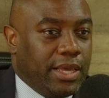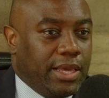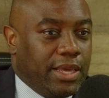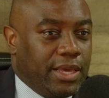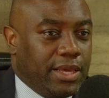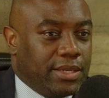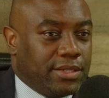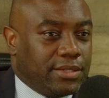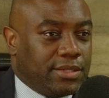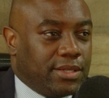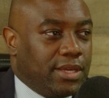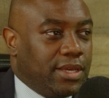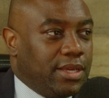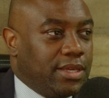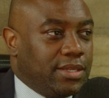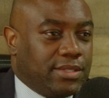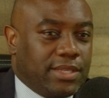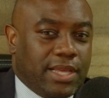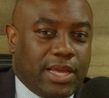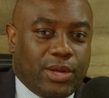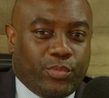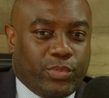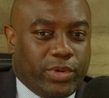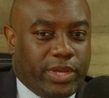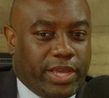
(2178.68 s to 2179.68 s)
is is
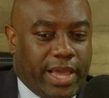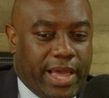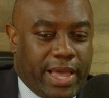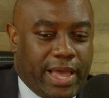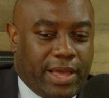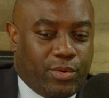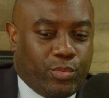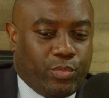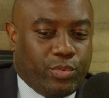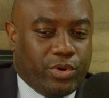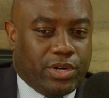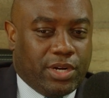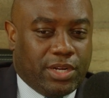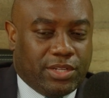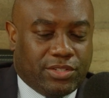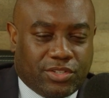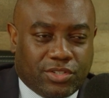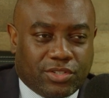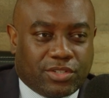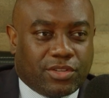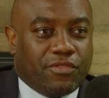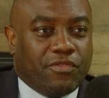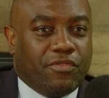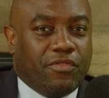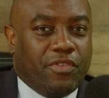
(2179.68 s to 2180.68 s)
that we have where it's
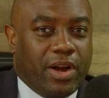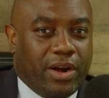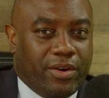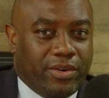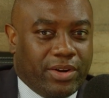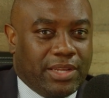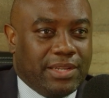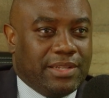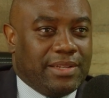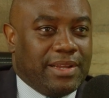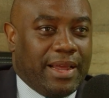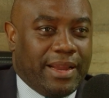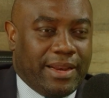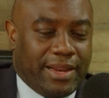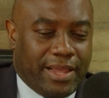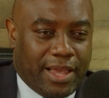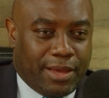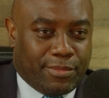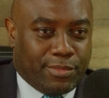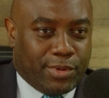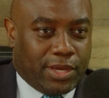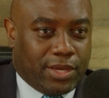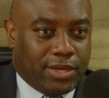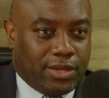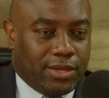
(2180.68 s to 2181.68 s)
just a very
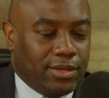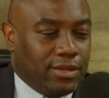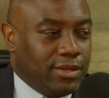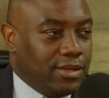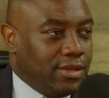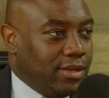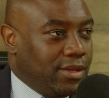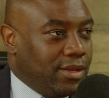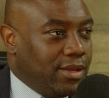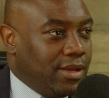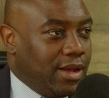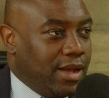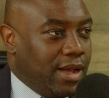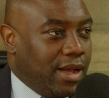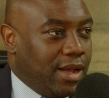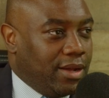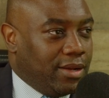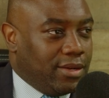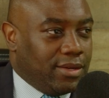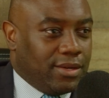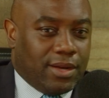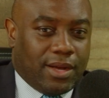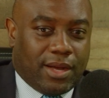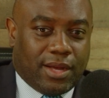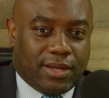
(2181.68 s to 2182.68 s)
dynamic uh,
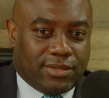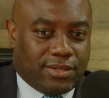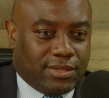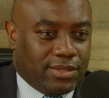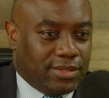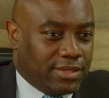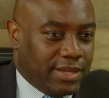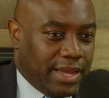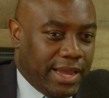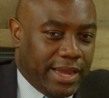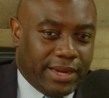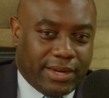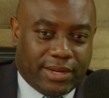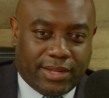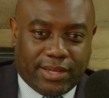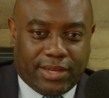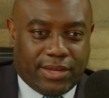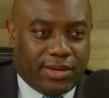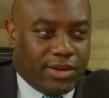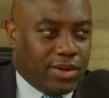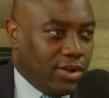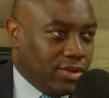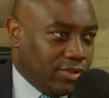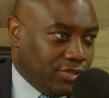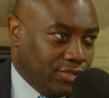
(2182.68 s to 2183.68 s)
uh, society,
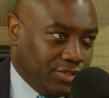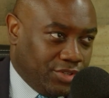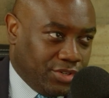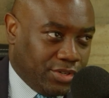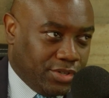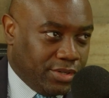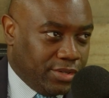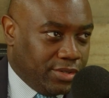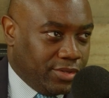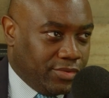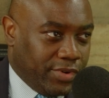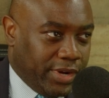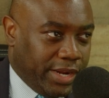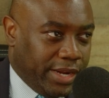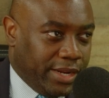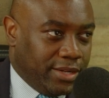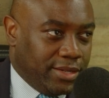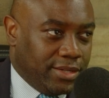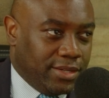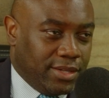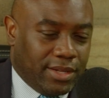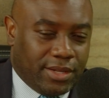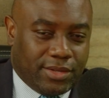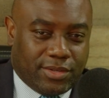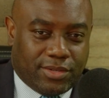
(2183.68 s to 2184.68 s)
culture, right?
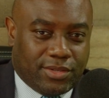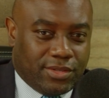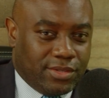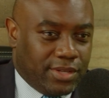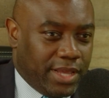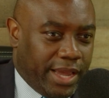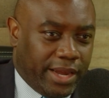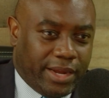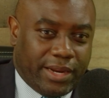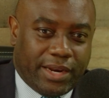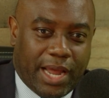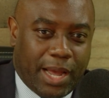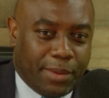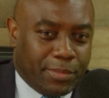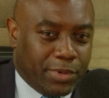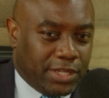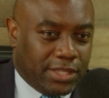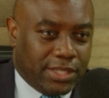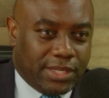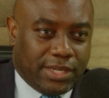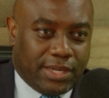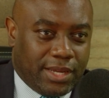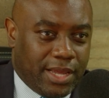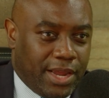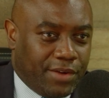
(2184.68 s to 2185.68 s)
Mm-hmm. Uh,
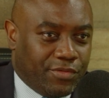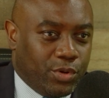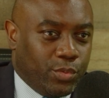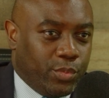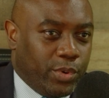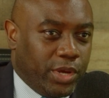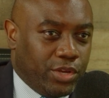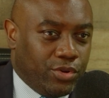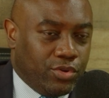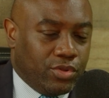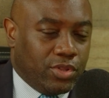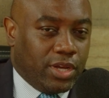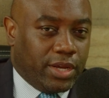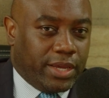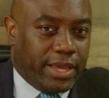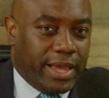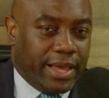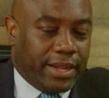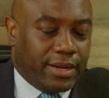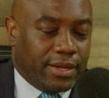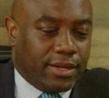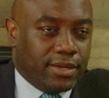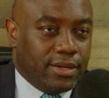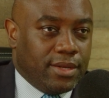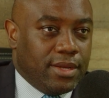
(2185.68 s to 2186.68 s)
economically, every way you look
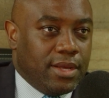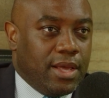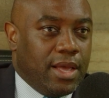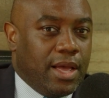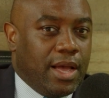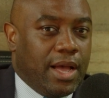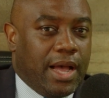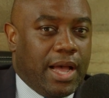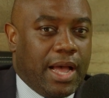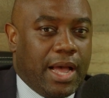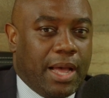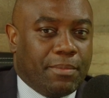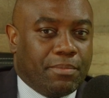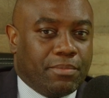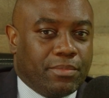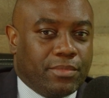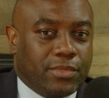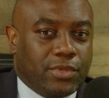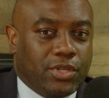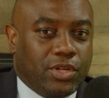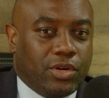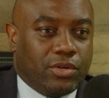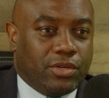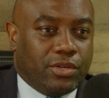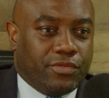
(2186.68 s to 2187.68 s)
at it, um,
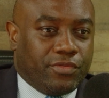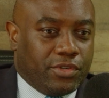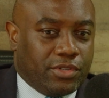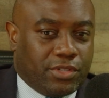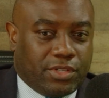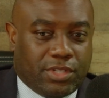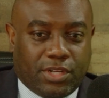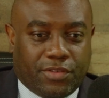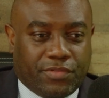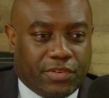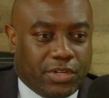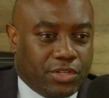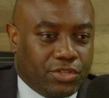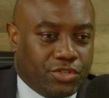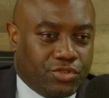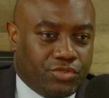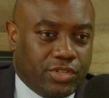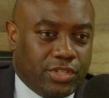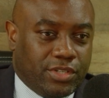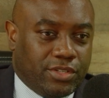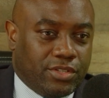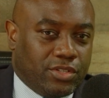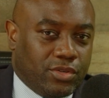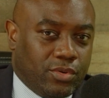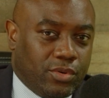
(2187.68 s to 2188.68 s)
you know, diversity of
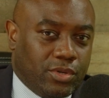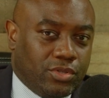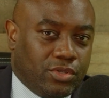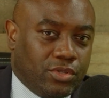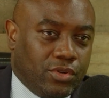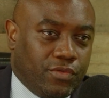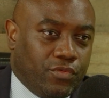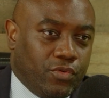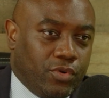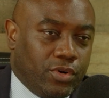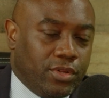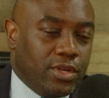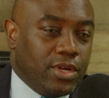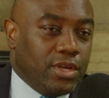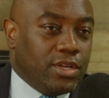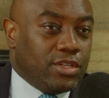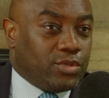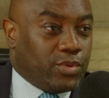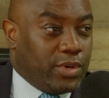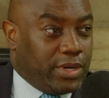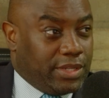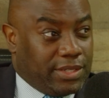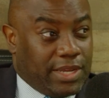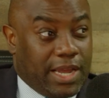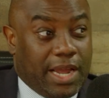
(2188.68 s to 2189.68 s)
industries and so on and so forth.
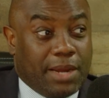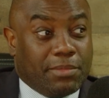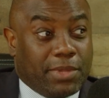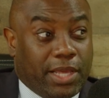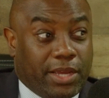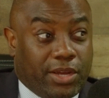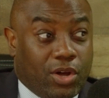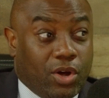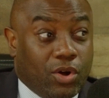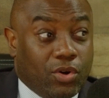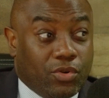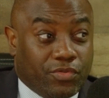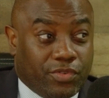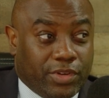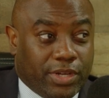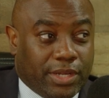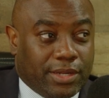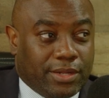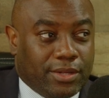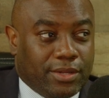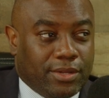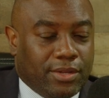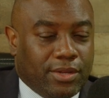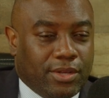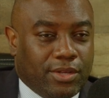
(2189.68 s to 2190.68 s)
So at a time yeah. like
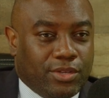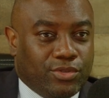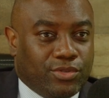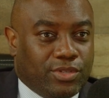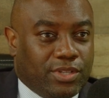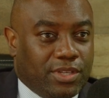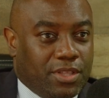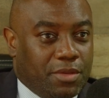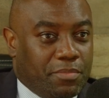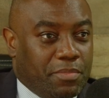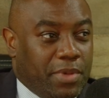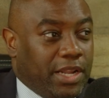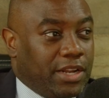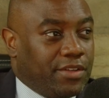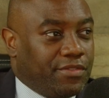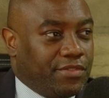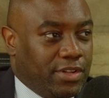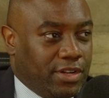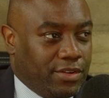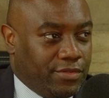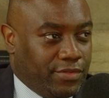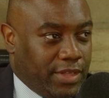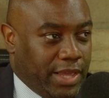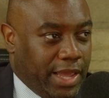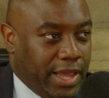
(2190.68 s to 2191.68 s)
COVID, you see the
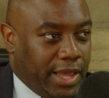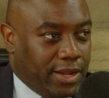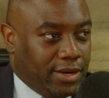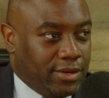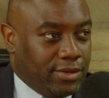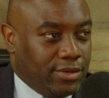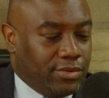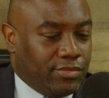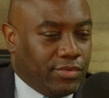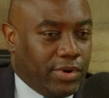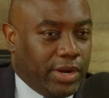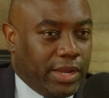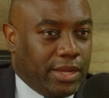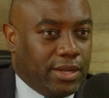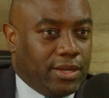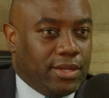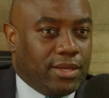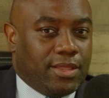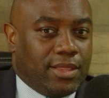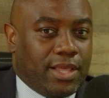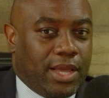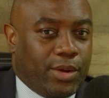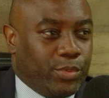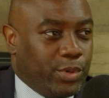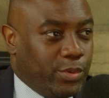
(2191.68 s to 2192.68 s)
benefit of that, right?
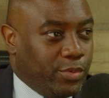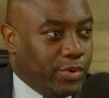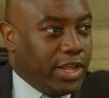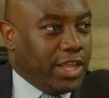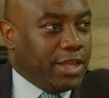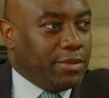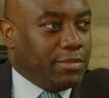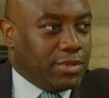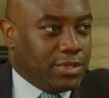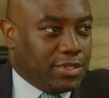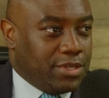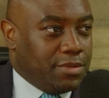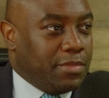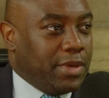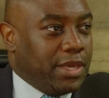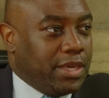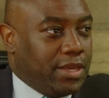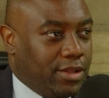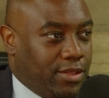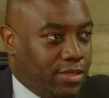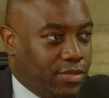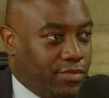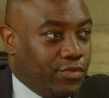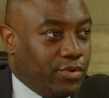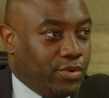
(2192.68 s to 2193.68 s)
In that we were able to make
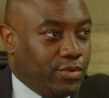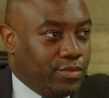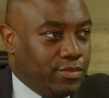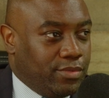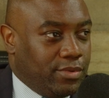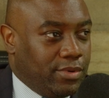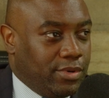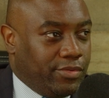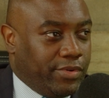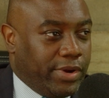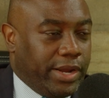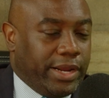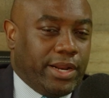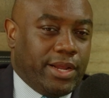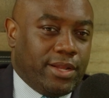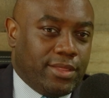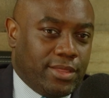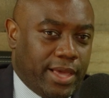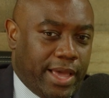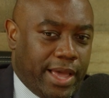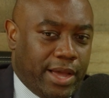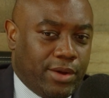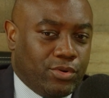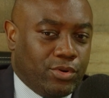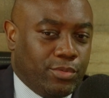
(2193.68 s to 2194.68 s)
it through, right? Mm-hmm. And
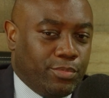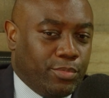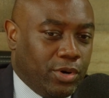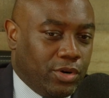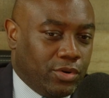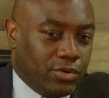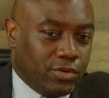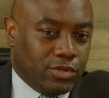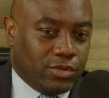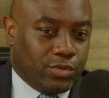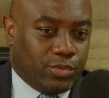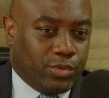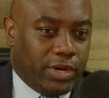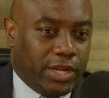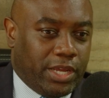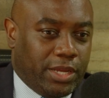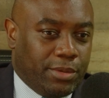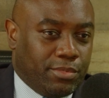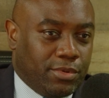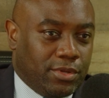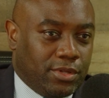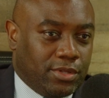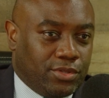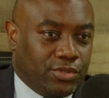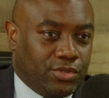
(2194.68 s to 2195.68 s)
the outer boroughs were
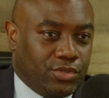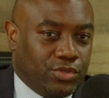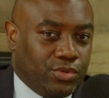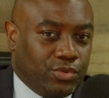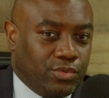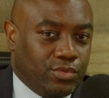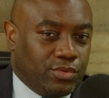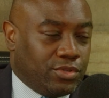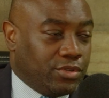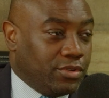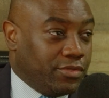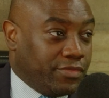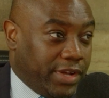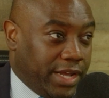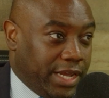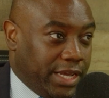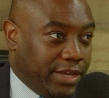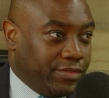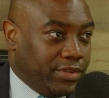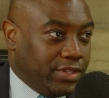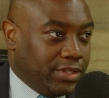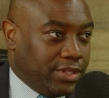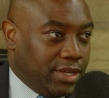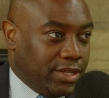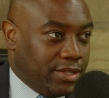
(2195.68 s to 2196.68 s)
able to
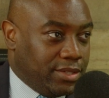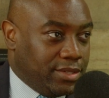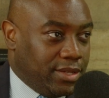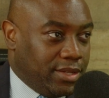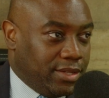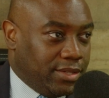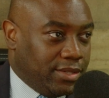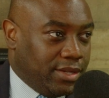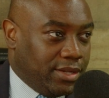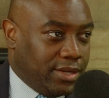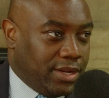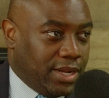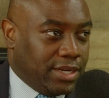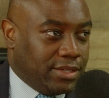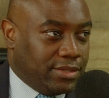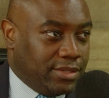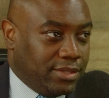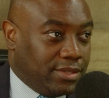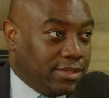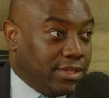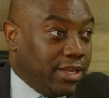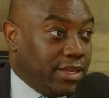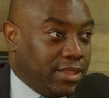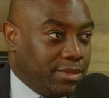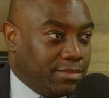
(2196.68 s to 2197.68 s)
survive and, and, and, and kind of
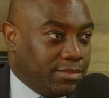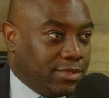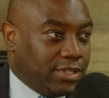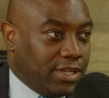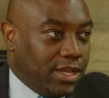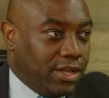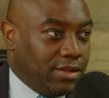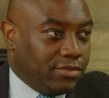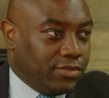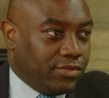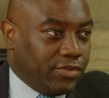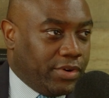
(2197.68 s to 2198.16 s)
sustain themselves,